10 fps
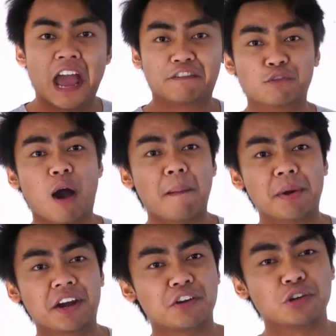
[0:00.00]
If you want
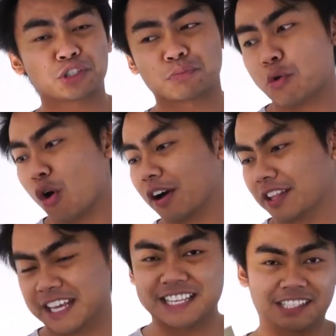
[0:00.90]
me to do some more
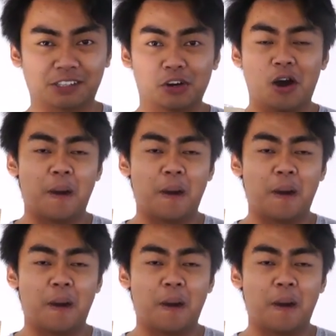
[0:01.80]
of these little